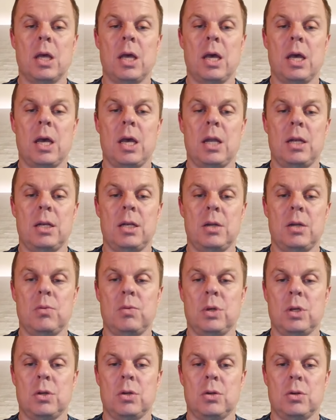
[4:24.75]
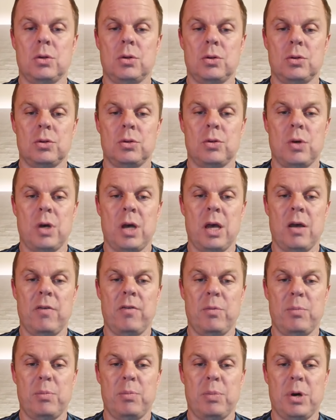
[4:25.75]
And then we can also have
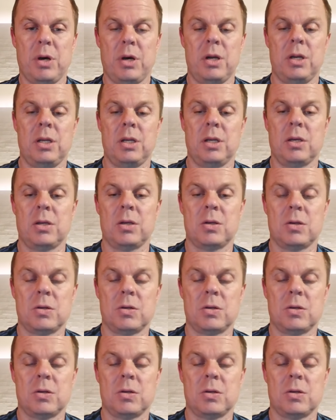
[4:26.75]
a body.